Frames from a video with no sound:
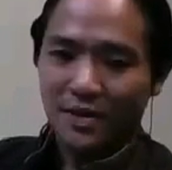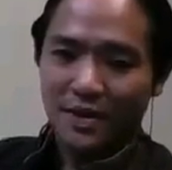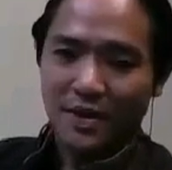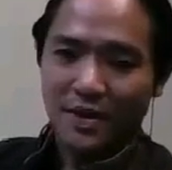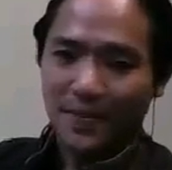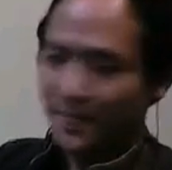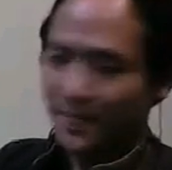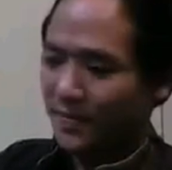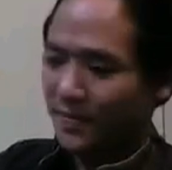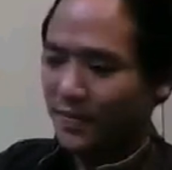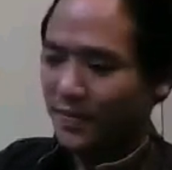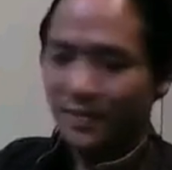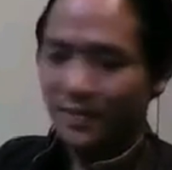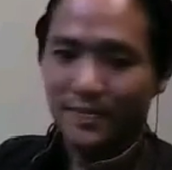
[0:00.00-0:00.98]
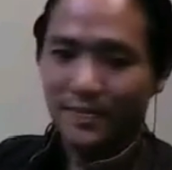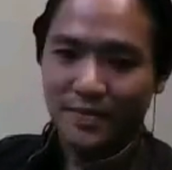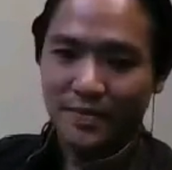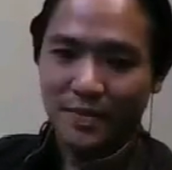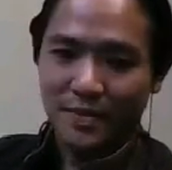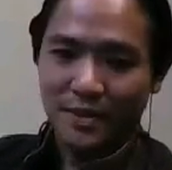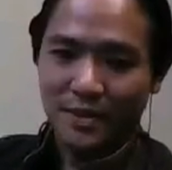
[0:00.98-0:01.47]
And
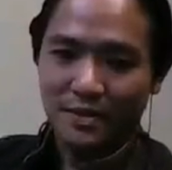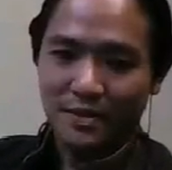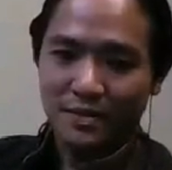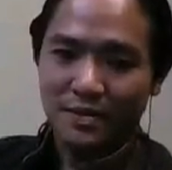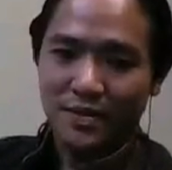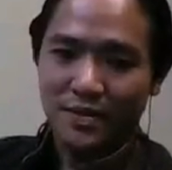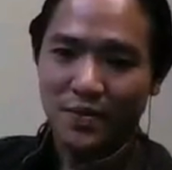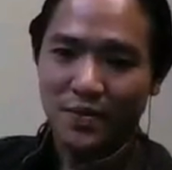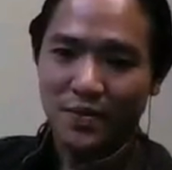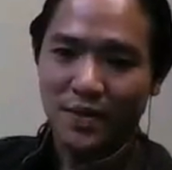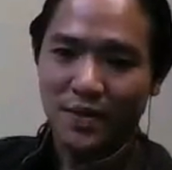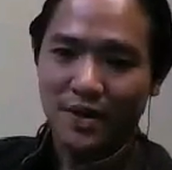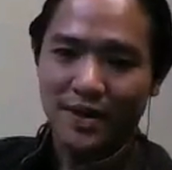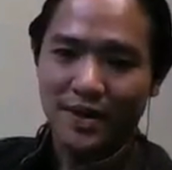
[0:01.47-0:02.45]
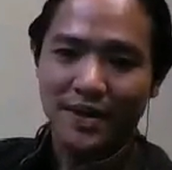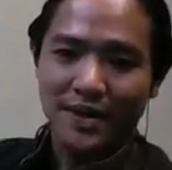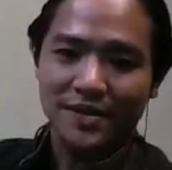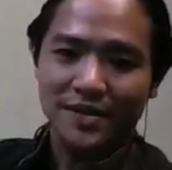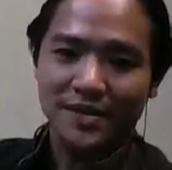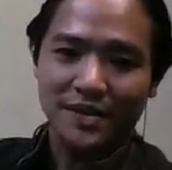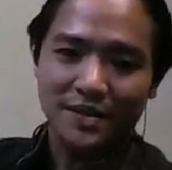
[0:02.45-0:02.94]
okay, and
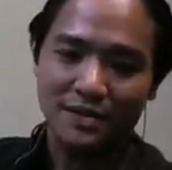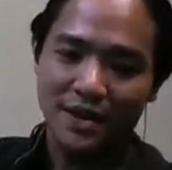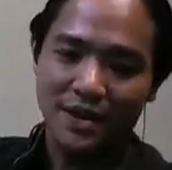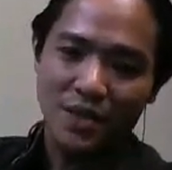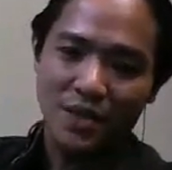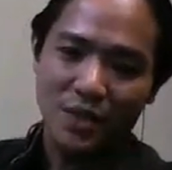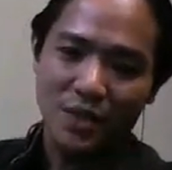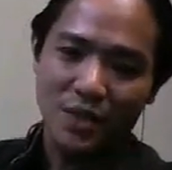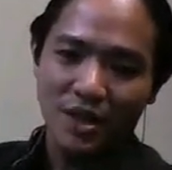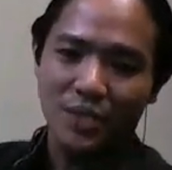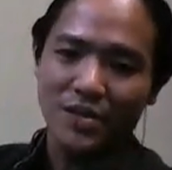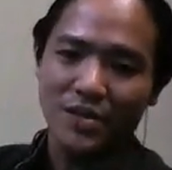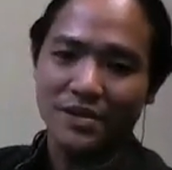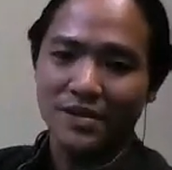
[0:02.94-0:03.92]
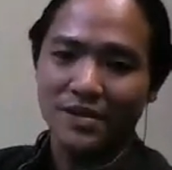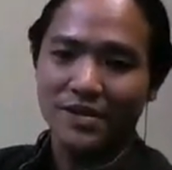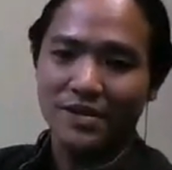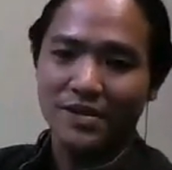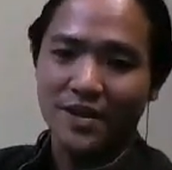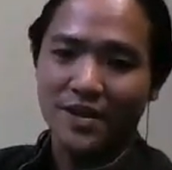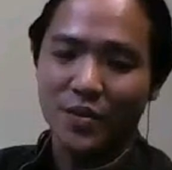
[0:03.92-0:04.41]
that's it. Again, my name is
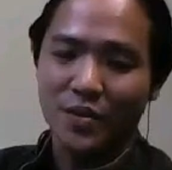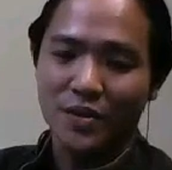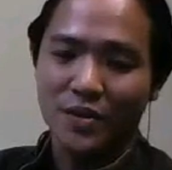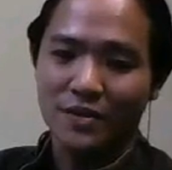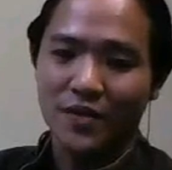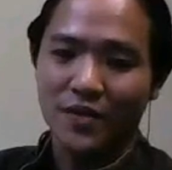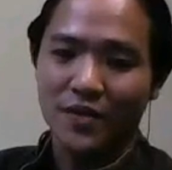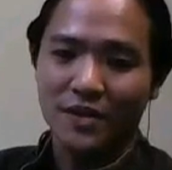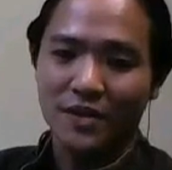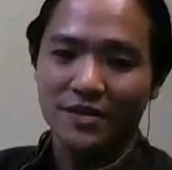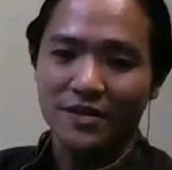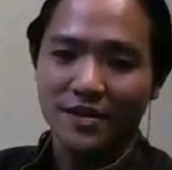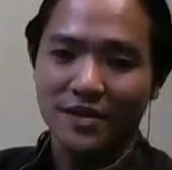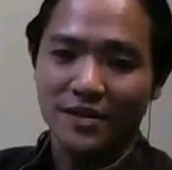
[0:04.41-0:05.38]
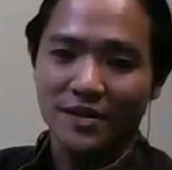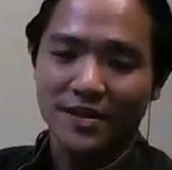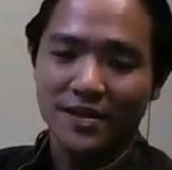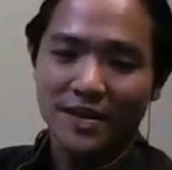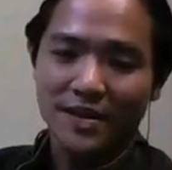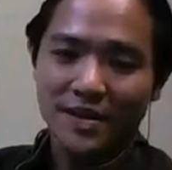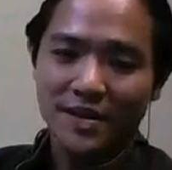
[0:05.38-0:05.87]
Nixon Na. I'm a graphic
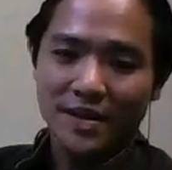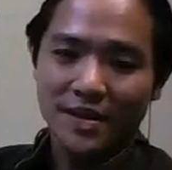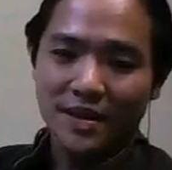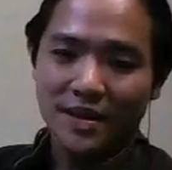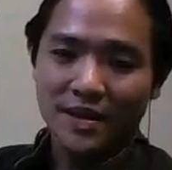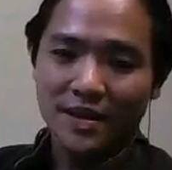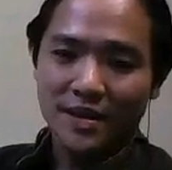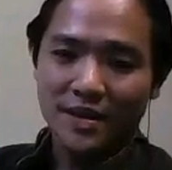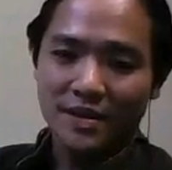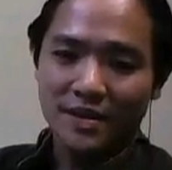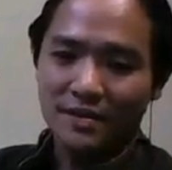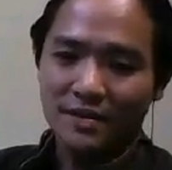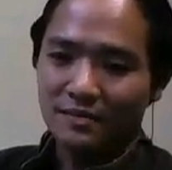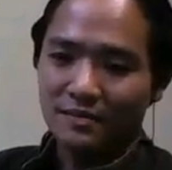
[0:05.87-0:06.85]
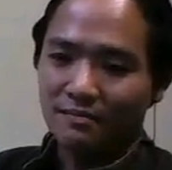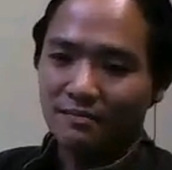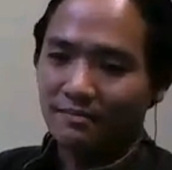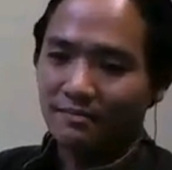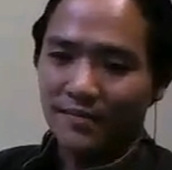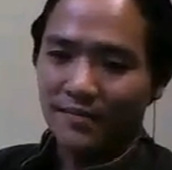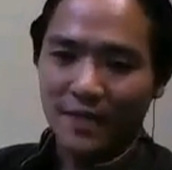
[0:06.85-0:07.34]
designer. And
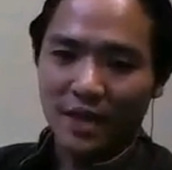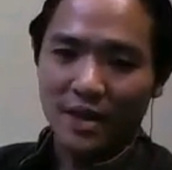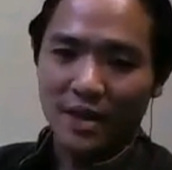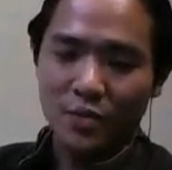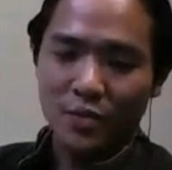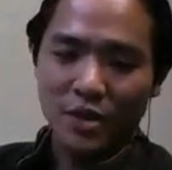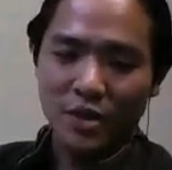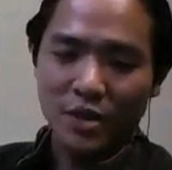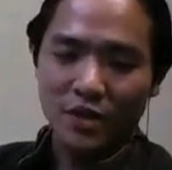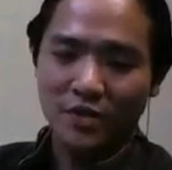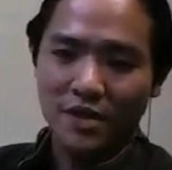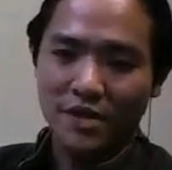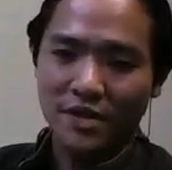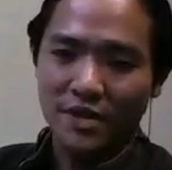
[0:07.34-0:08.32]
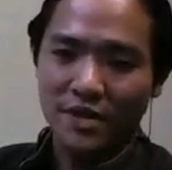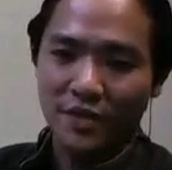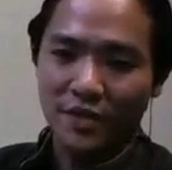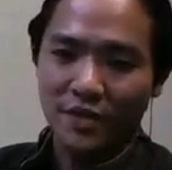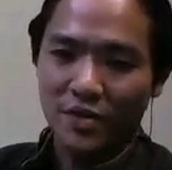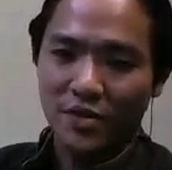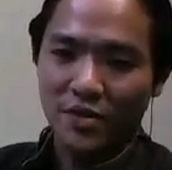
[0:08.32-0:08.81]
at any point, if you guys have
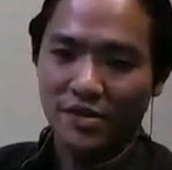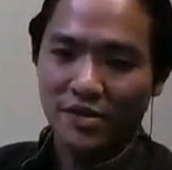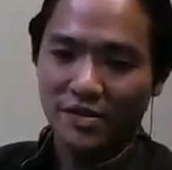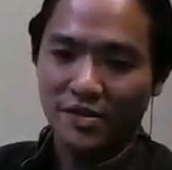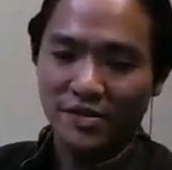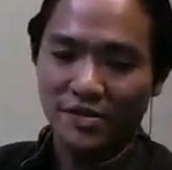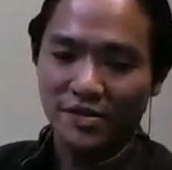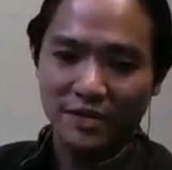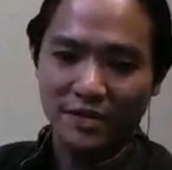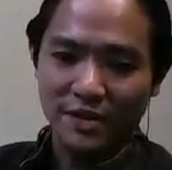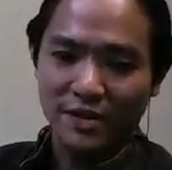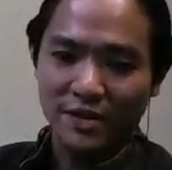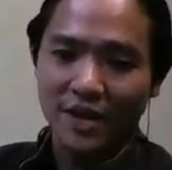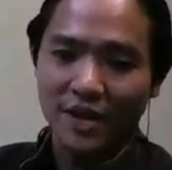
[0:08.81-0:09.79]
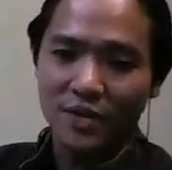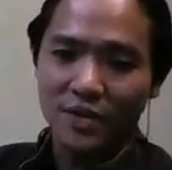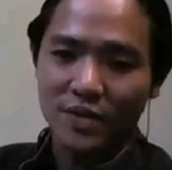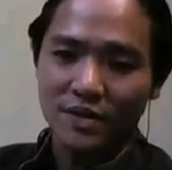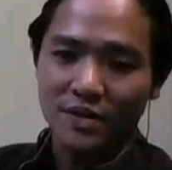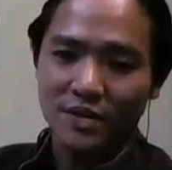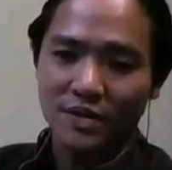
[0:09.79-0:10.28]
any questions you'd like to ask
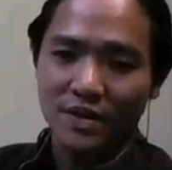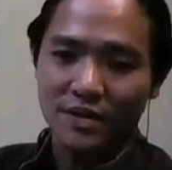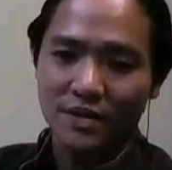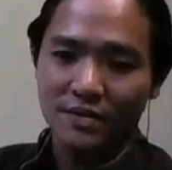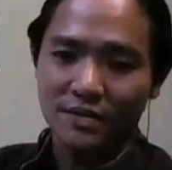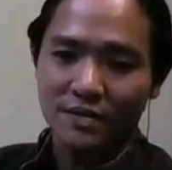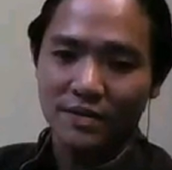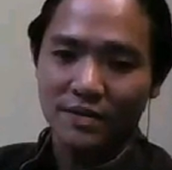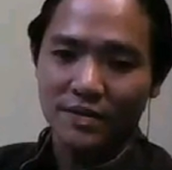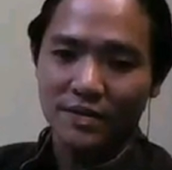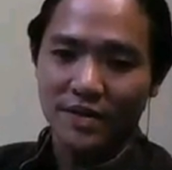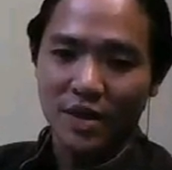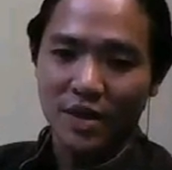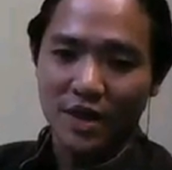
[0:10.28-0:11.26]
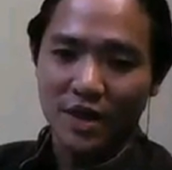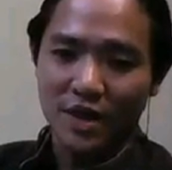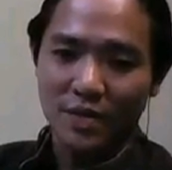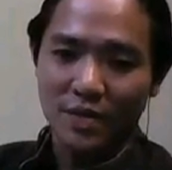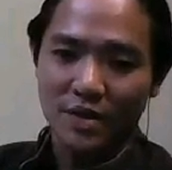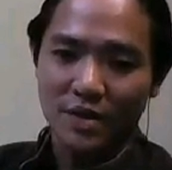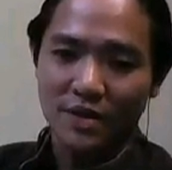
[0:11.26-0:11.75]
me, you can send me an
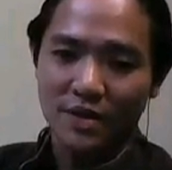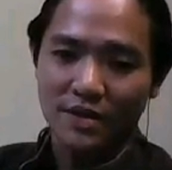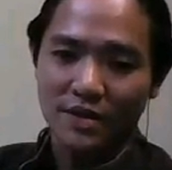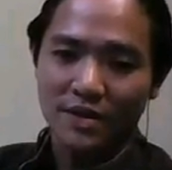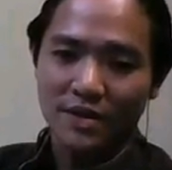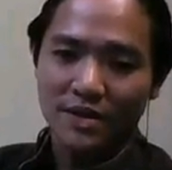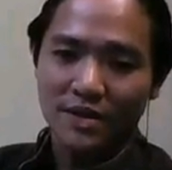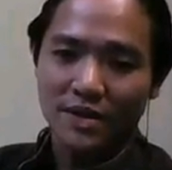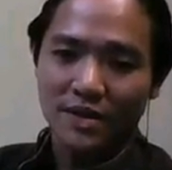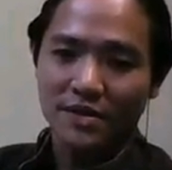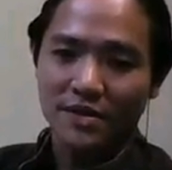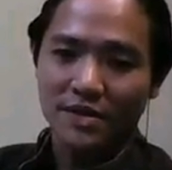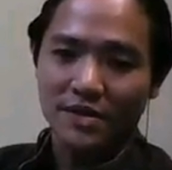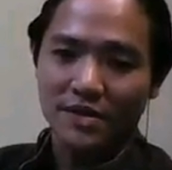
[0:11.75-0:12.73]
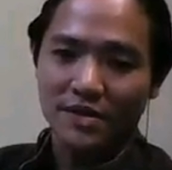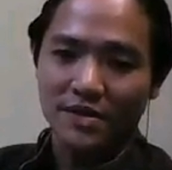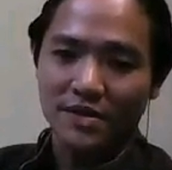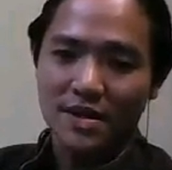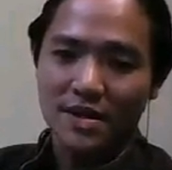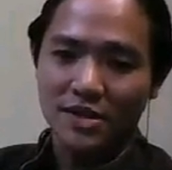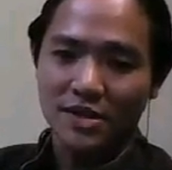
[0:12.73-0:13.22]
email at
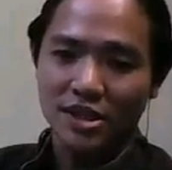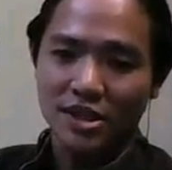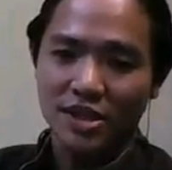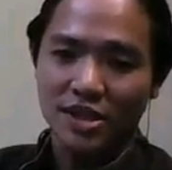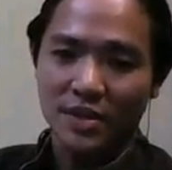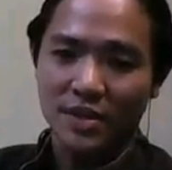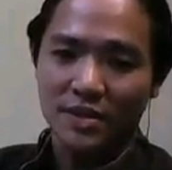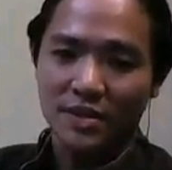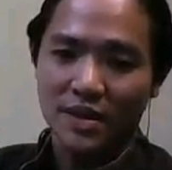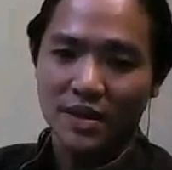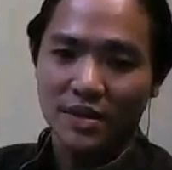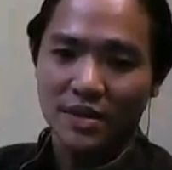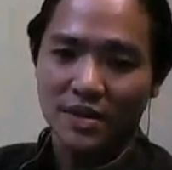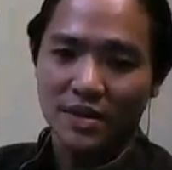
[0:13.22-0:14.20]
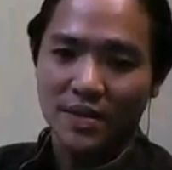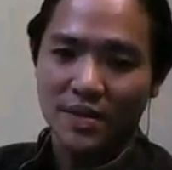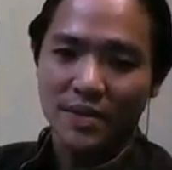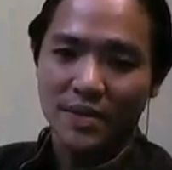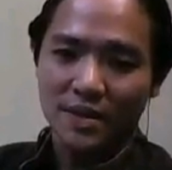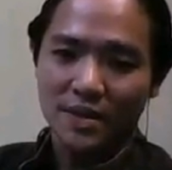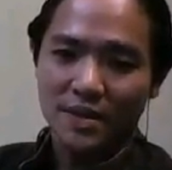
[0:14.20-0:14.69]

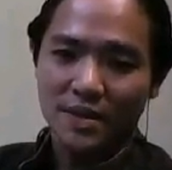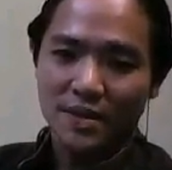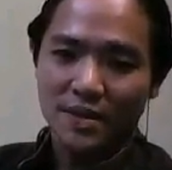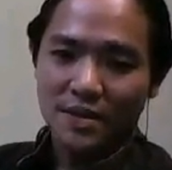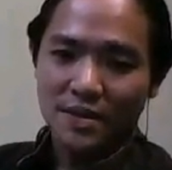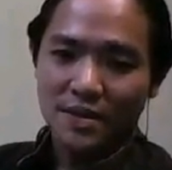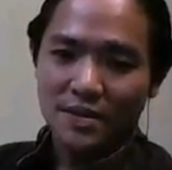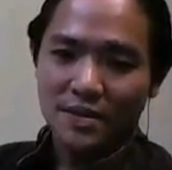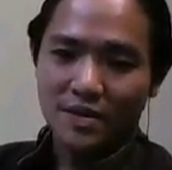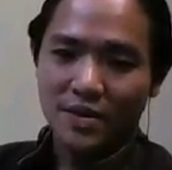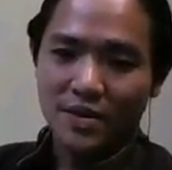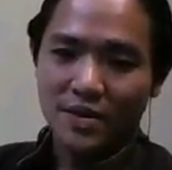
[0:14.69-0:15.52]
artistnixonna@gmail.com, or